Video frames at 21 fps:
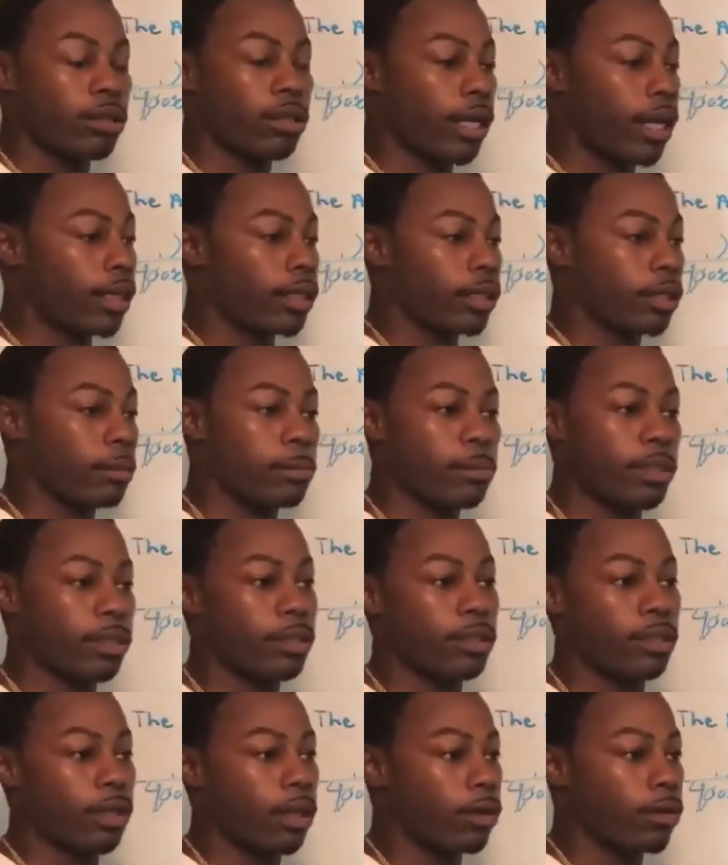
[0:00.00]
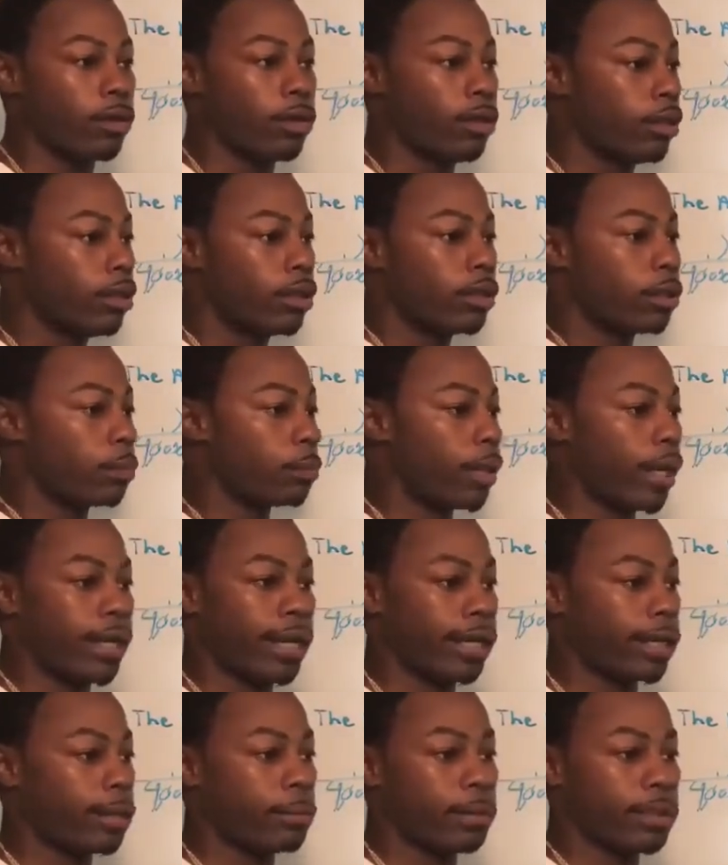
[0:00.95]
You're not going to be, you're probably
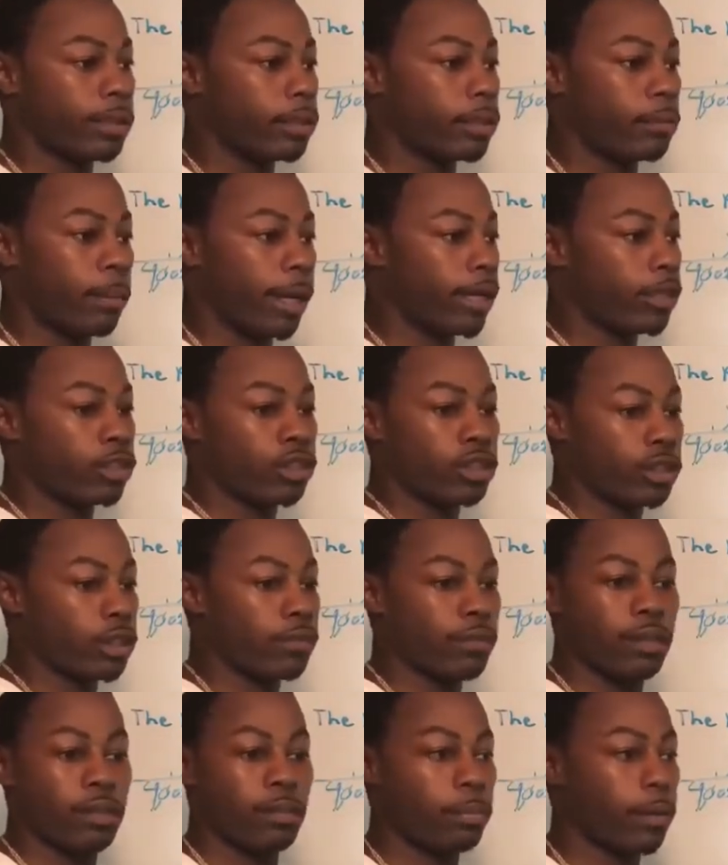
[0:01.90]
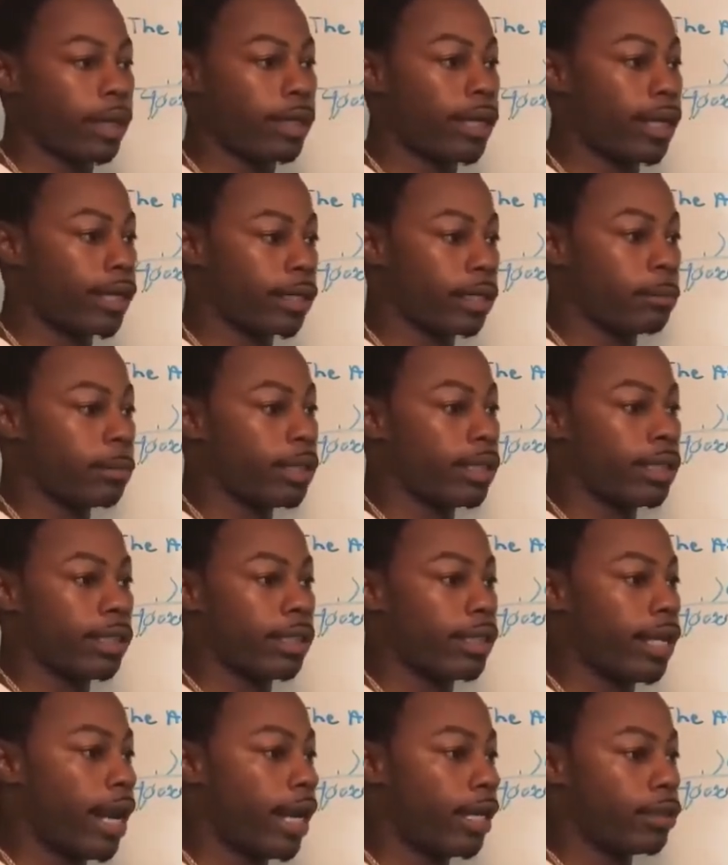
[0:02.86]
not going to be the manager even. You're probably not going to be any
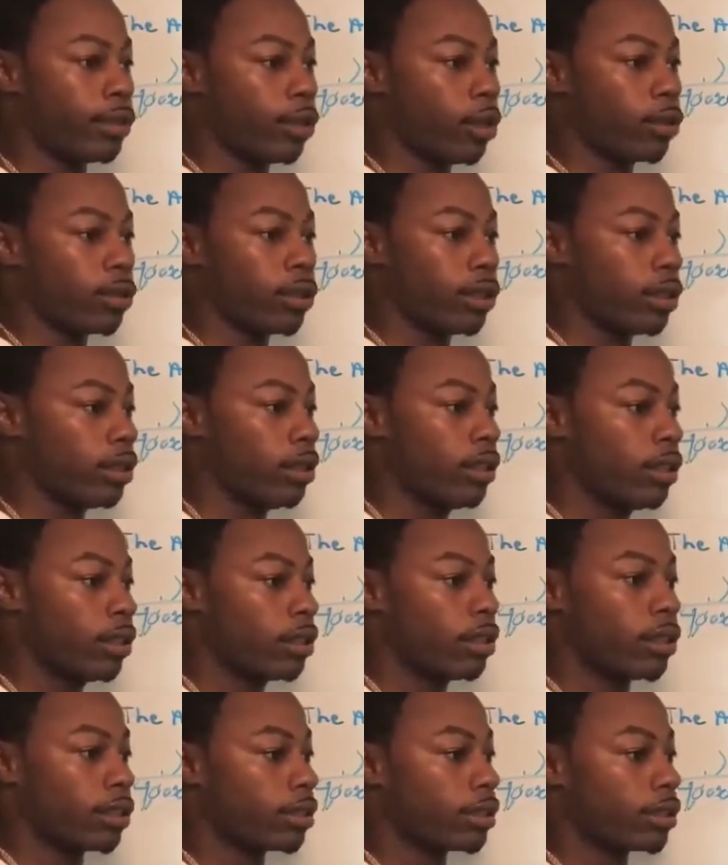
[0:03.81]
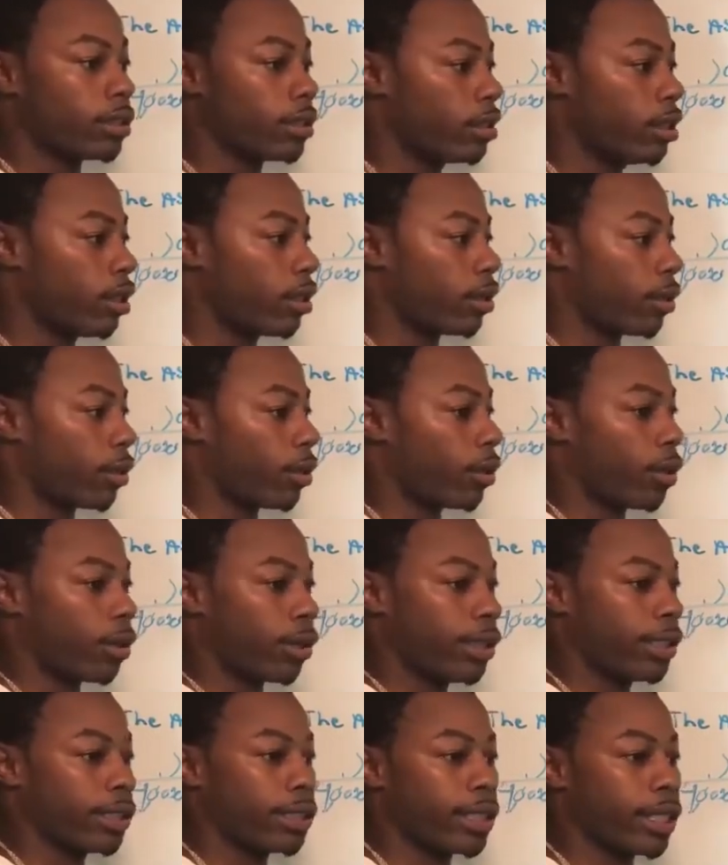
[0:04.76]
of that,
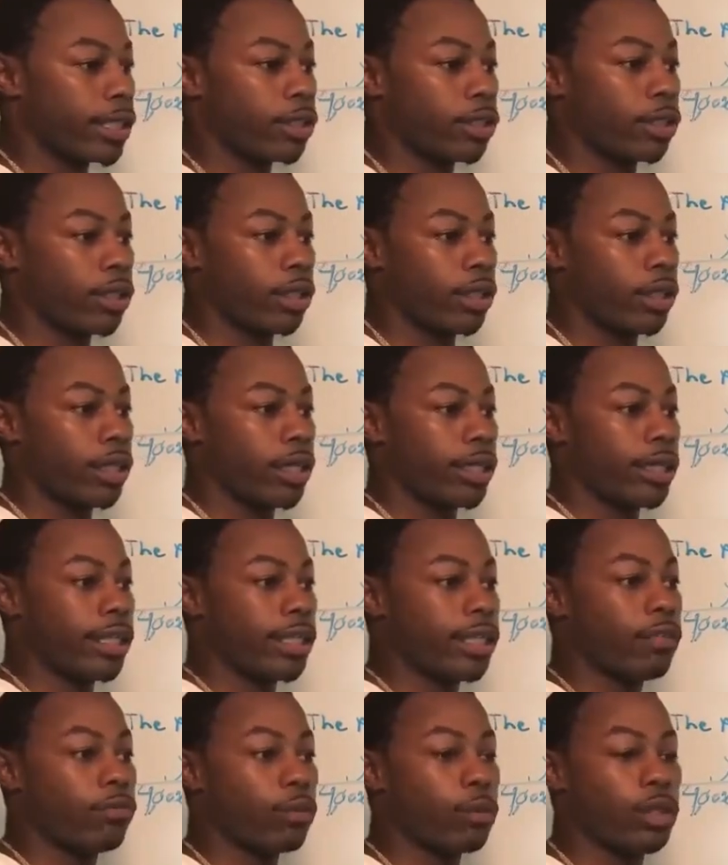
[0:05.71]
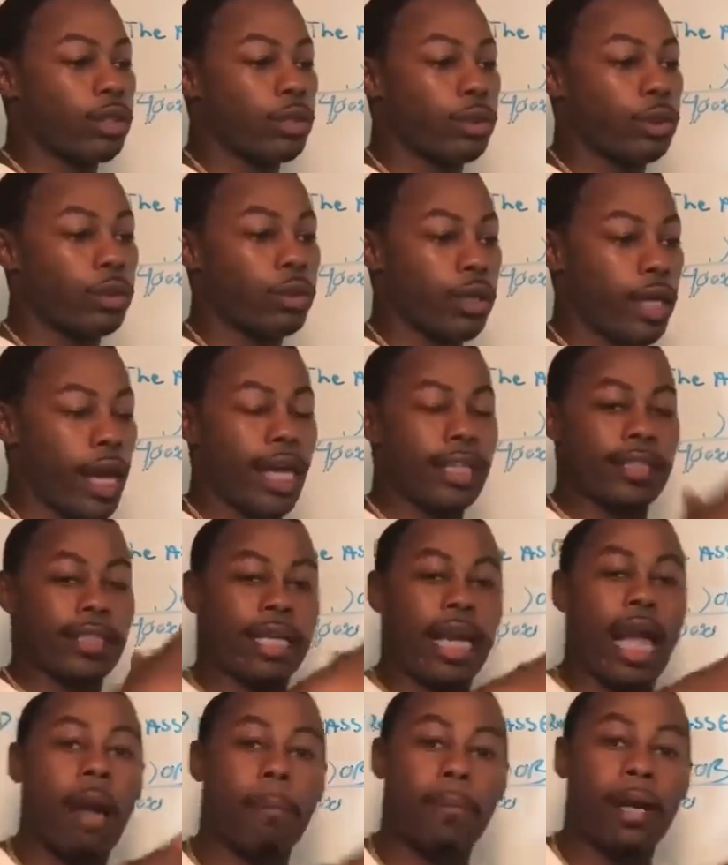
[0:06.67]
or anything. And even when you do, it has a
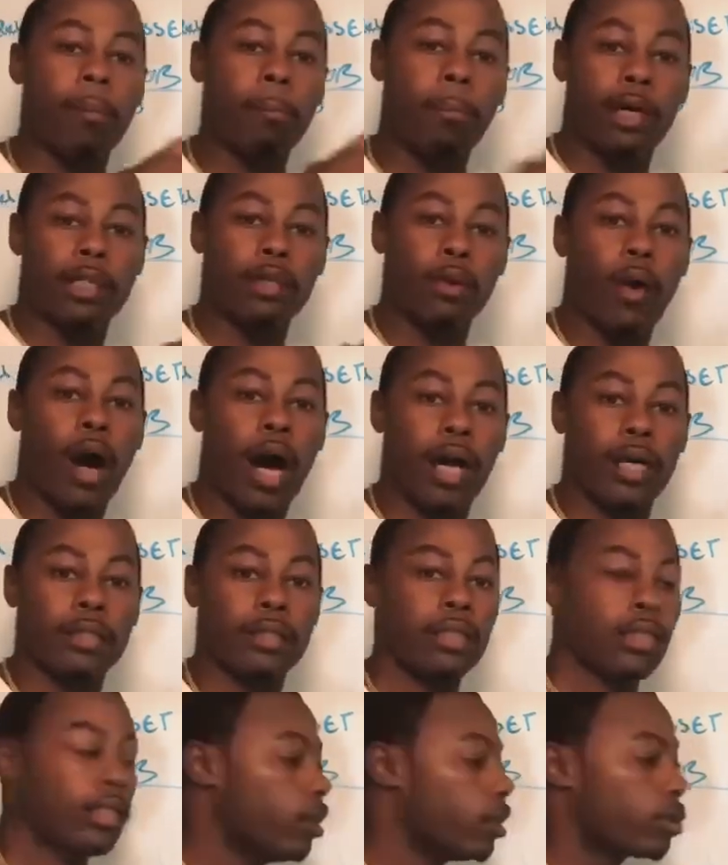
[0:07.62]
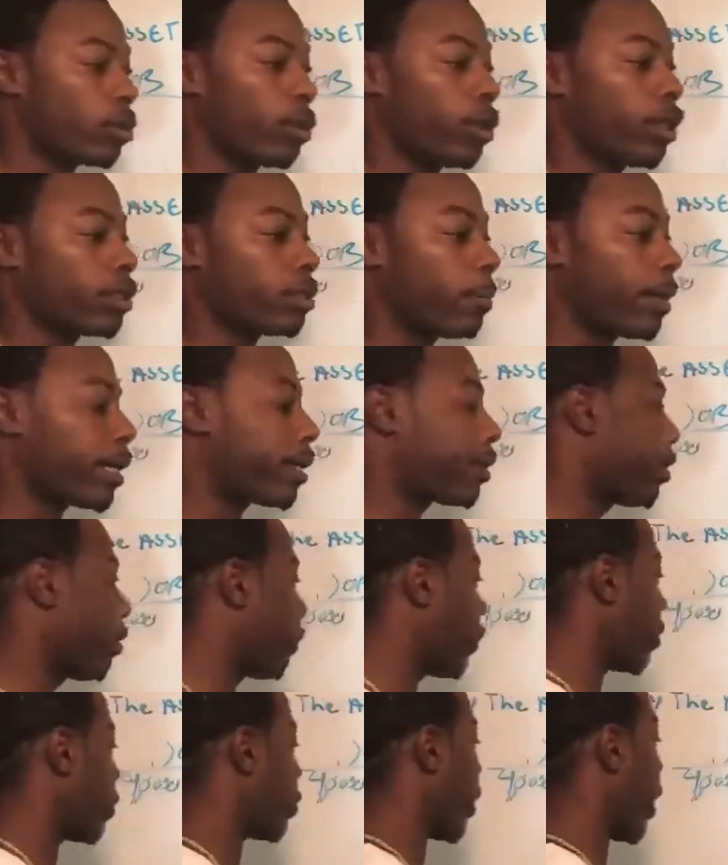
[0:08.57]
cap money-wise. So it doesn't make a
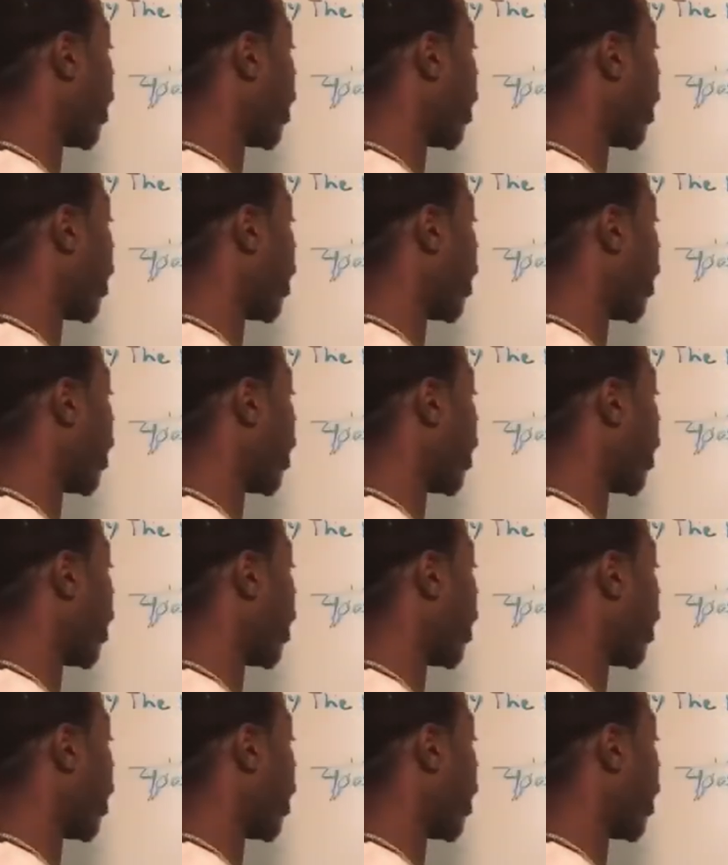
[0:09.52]
difference,